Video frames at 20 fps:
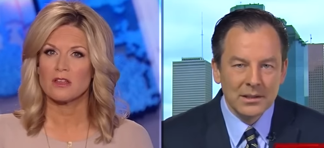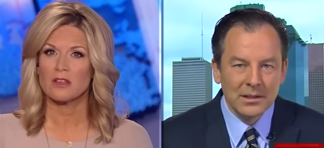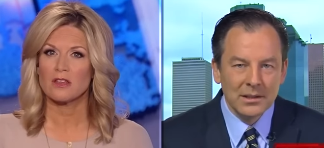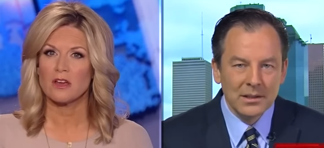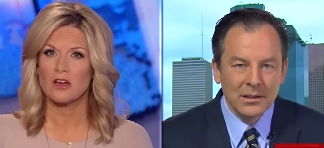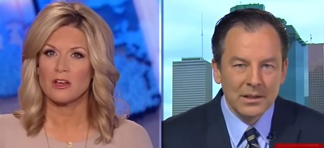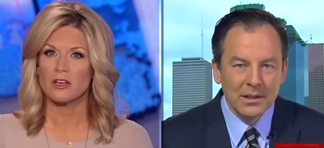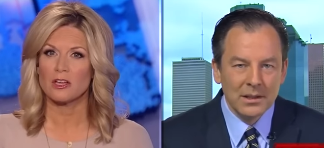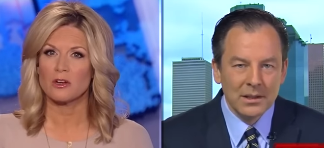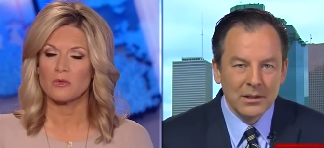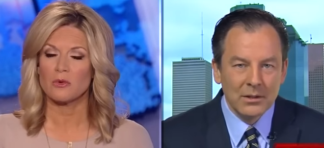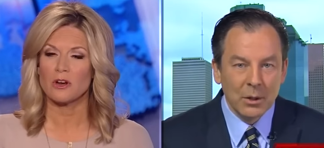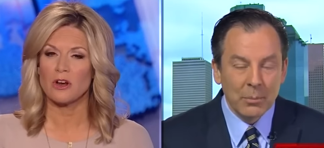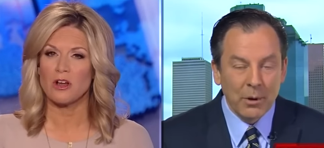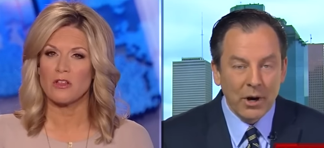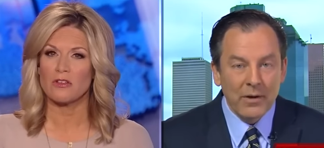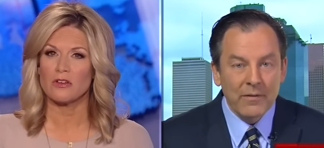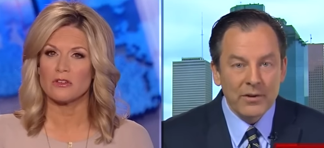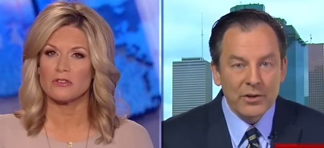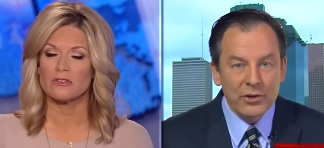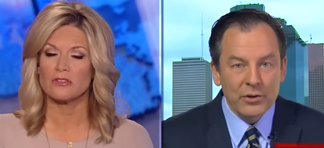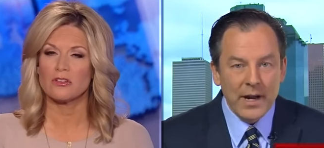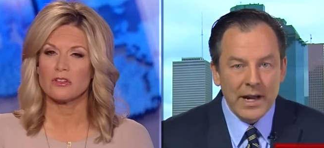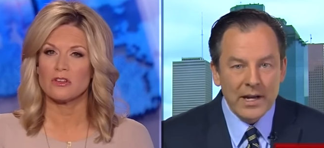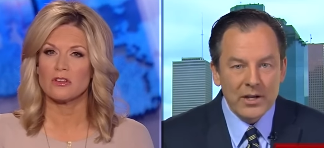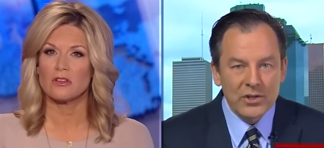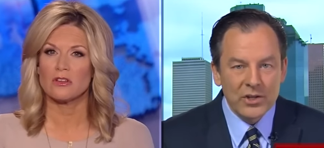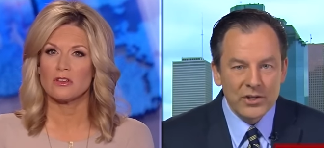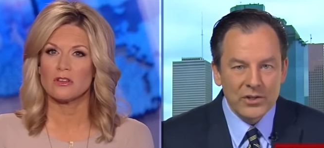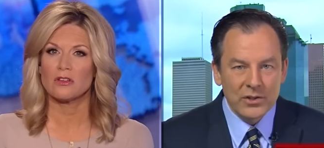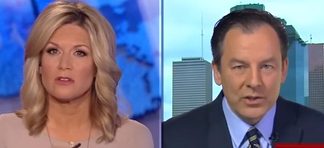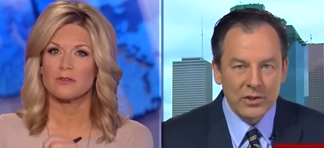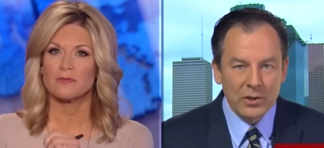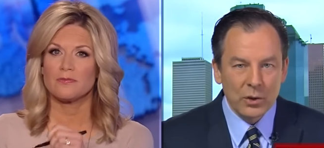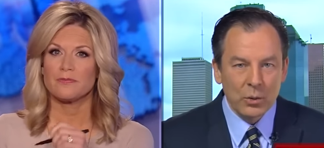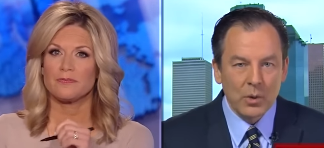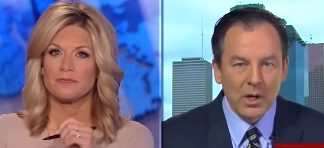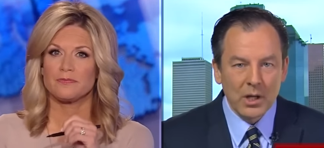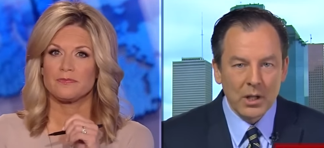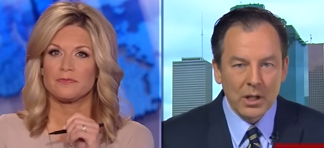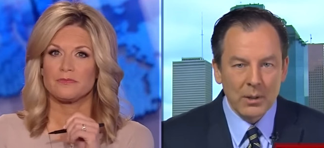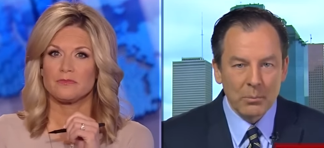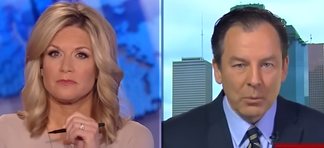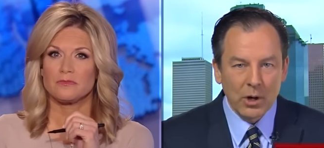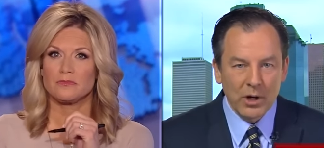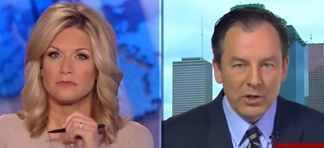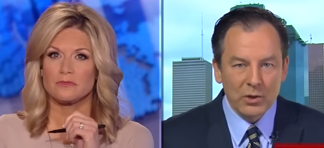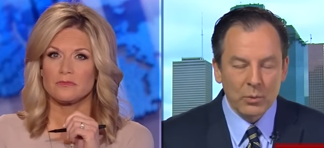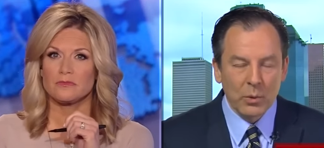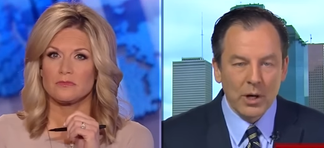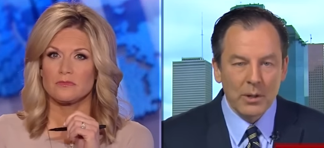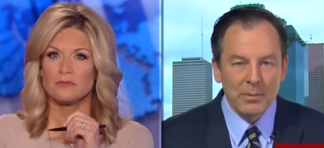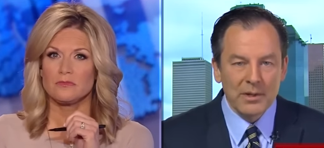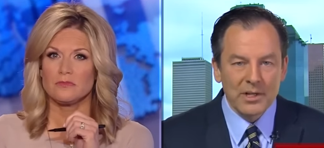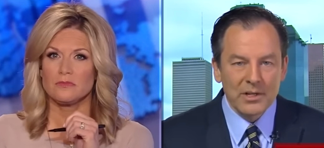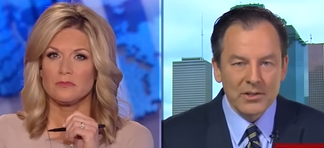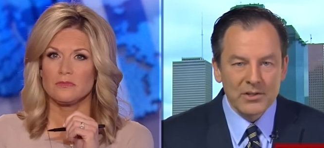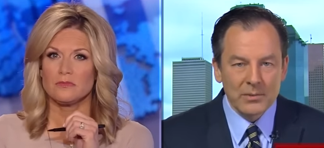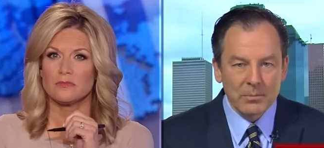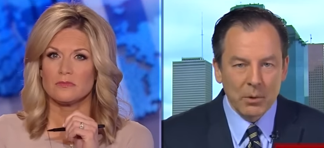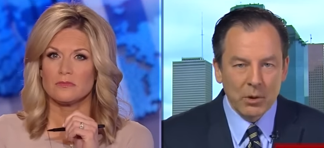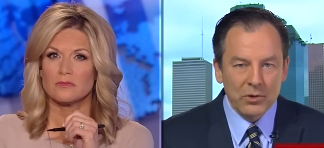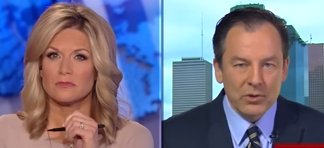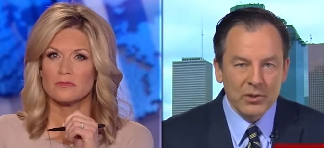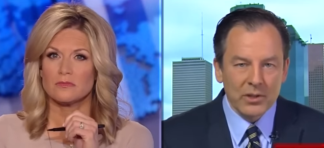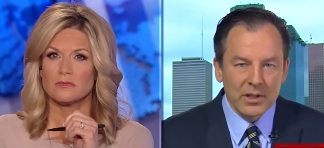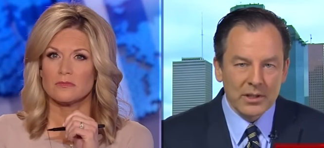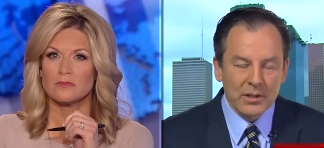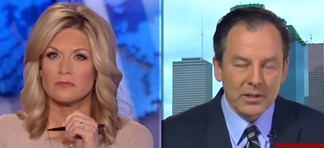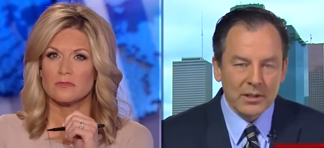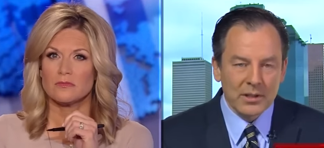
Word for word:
Speaker 1: Are you going to win well, Part of our strategy is to do well on March 1 because most of the